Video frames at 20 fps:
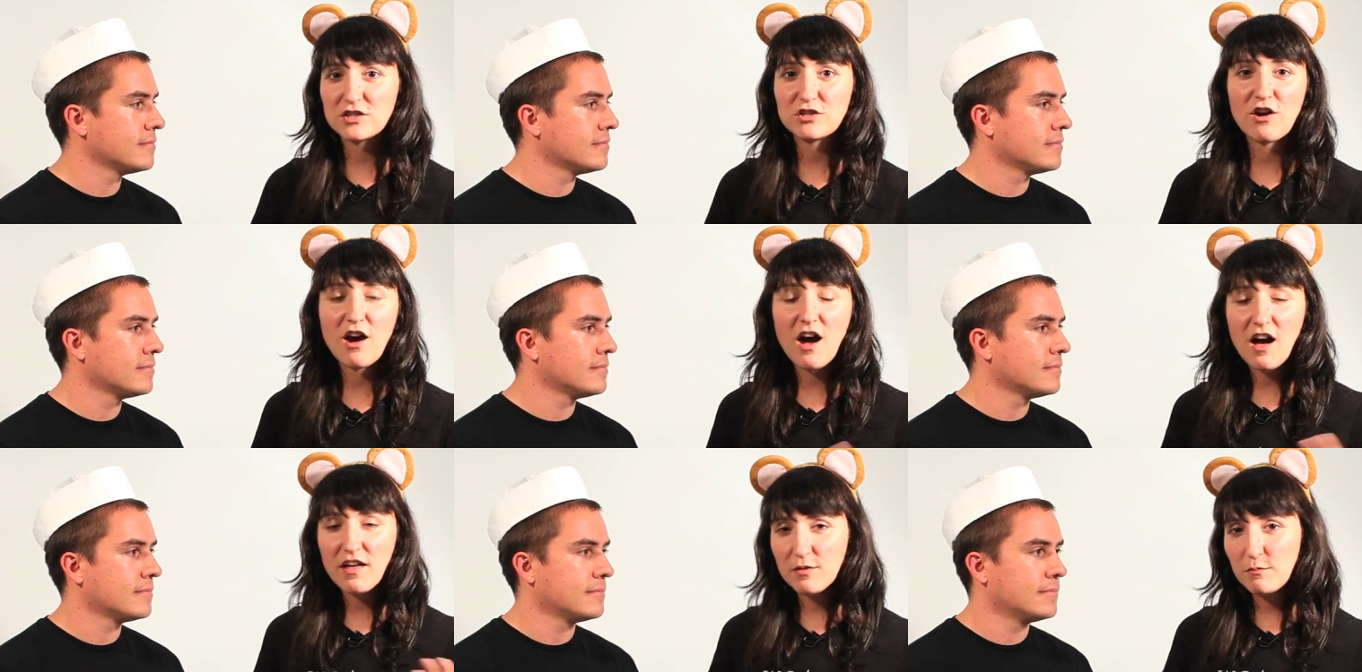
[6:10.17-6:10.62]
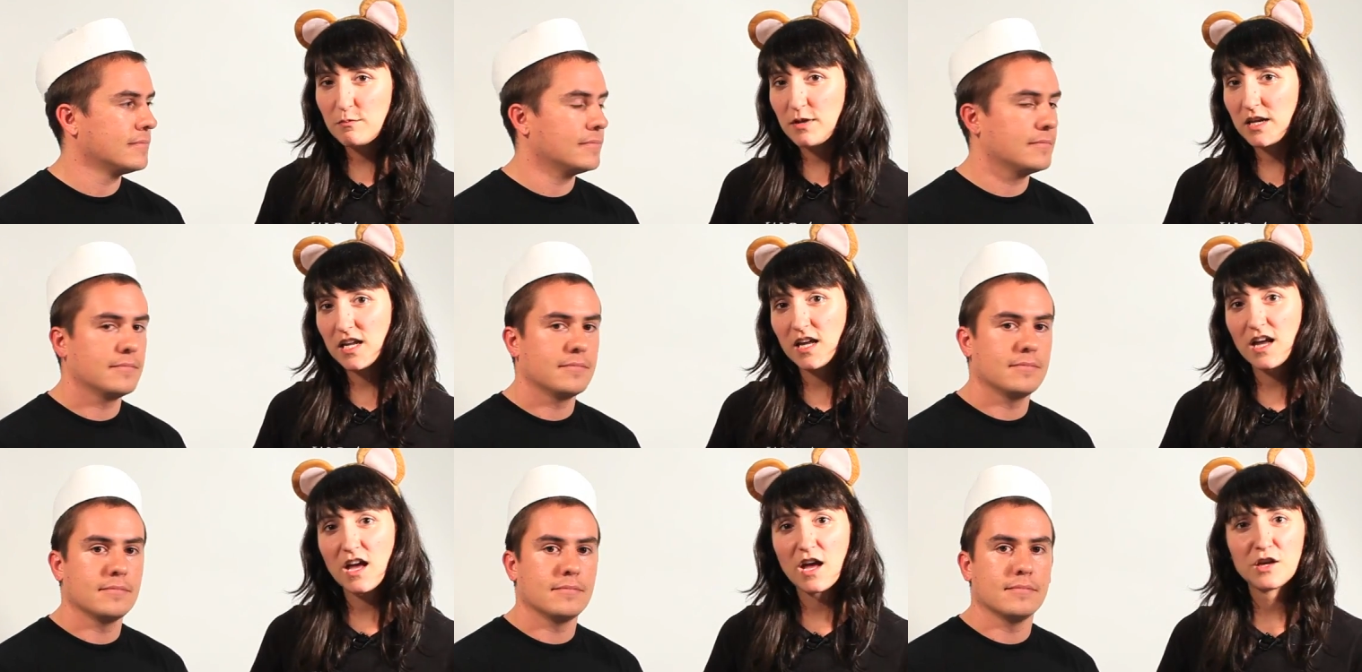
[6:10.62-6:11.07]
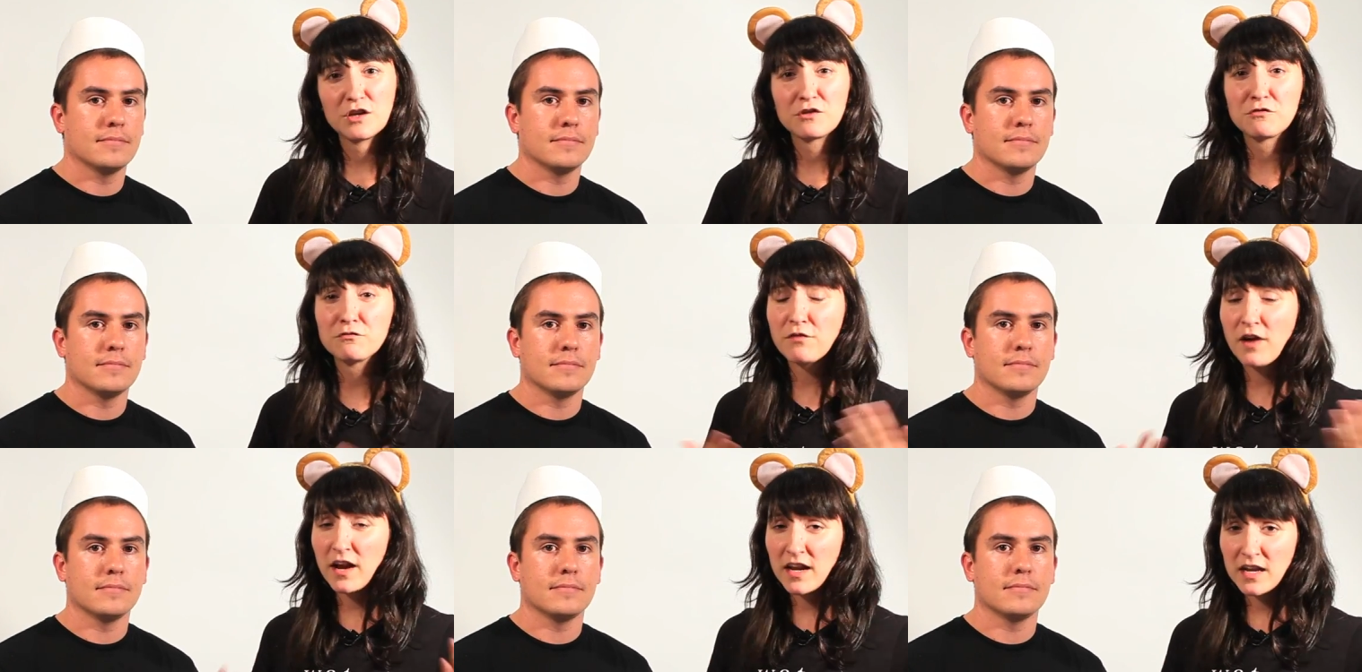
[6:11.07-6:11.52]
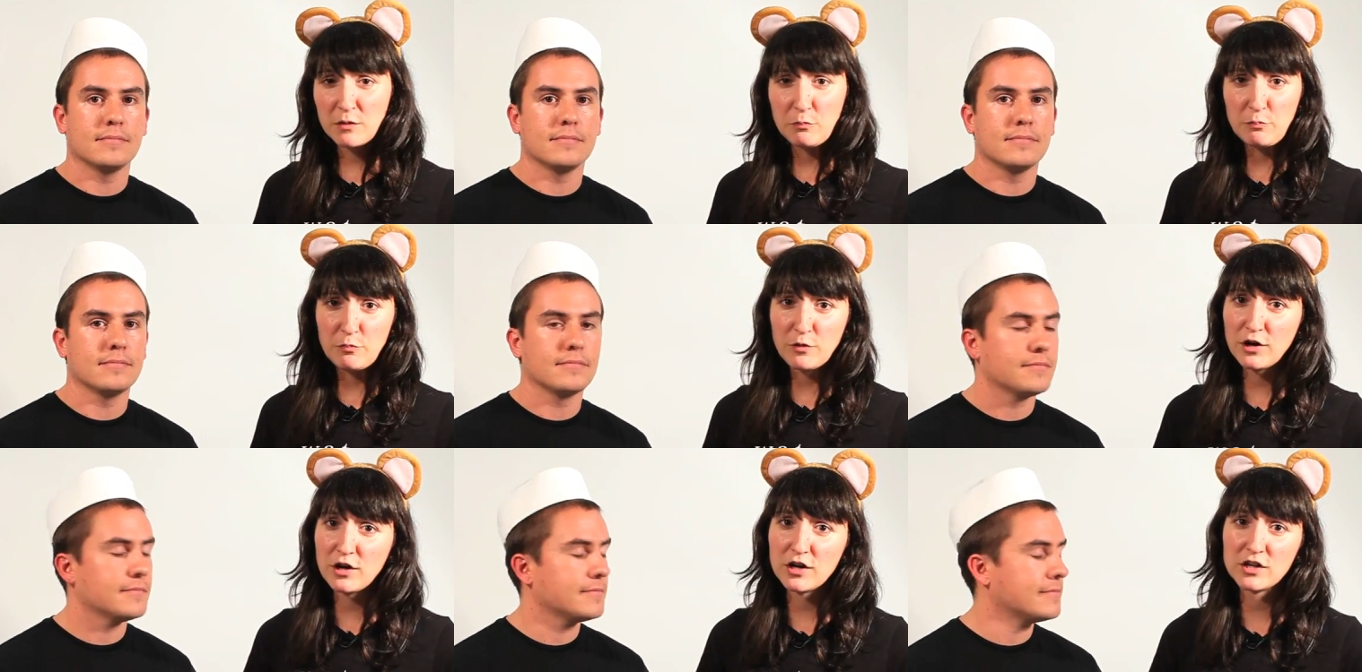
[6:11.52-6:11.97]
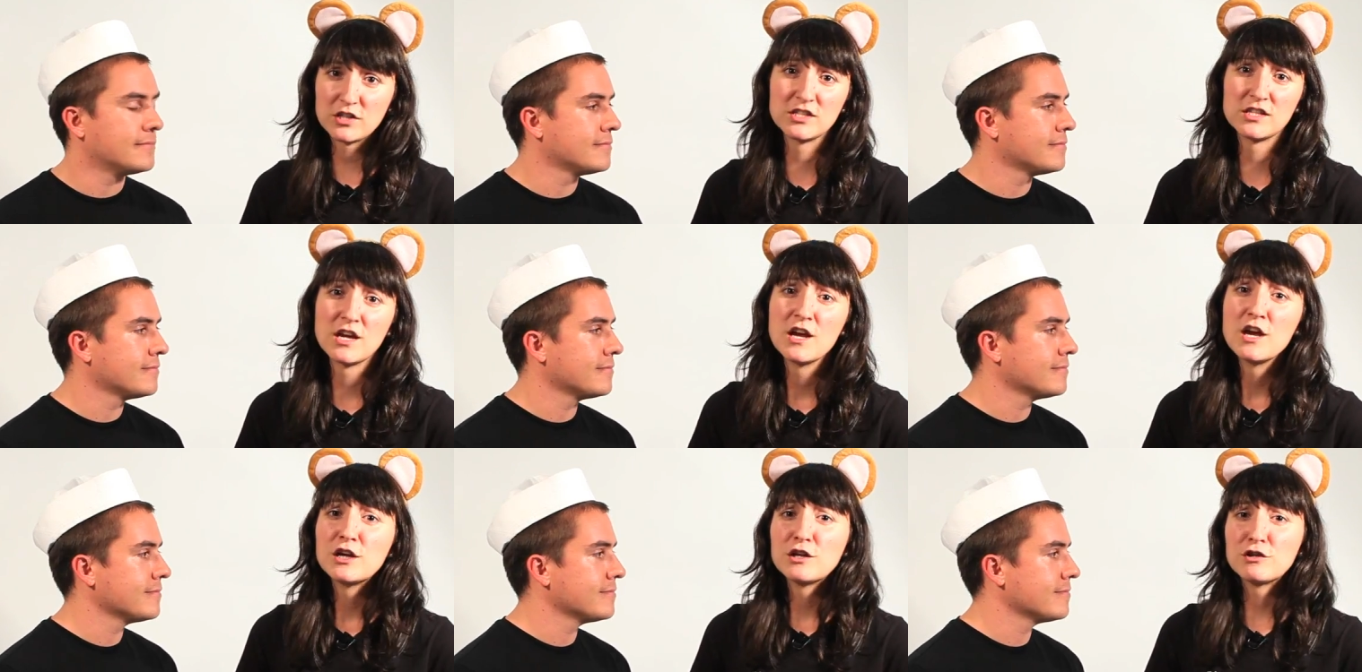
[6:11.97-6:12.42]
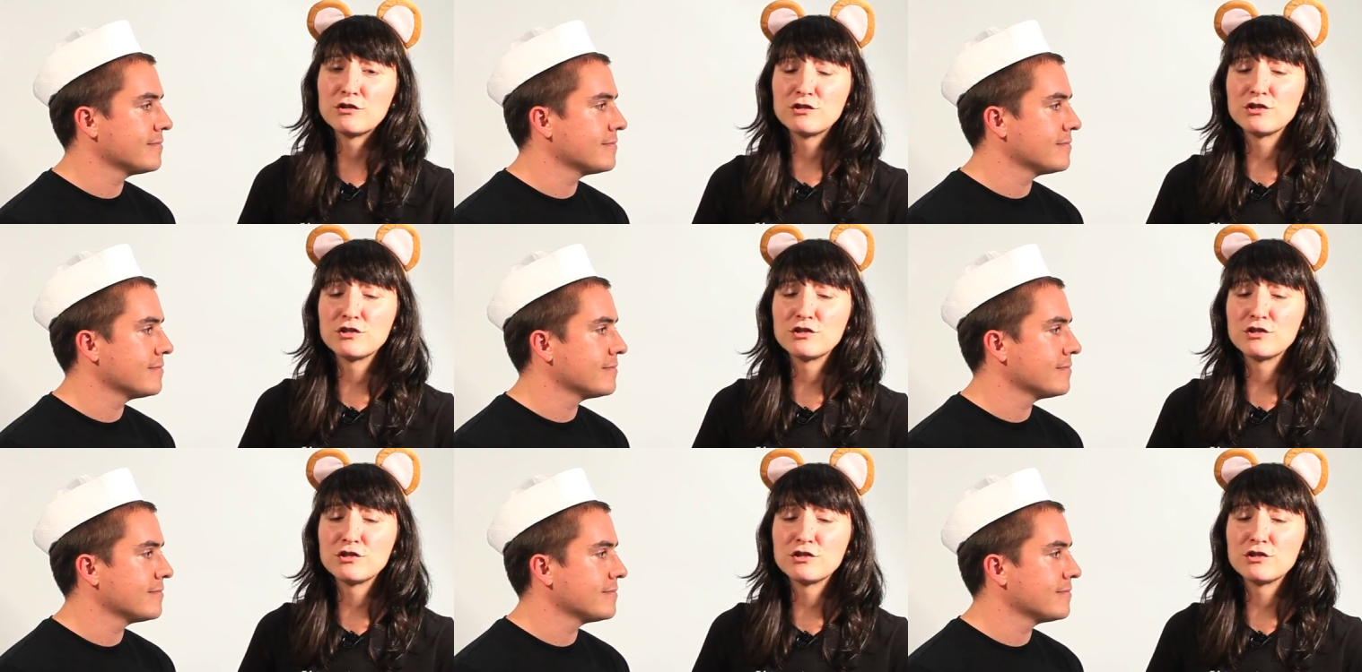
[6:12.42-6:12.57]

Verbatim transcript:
Speaker 1: You're on the media, you're writing books, your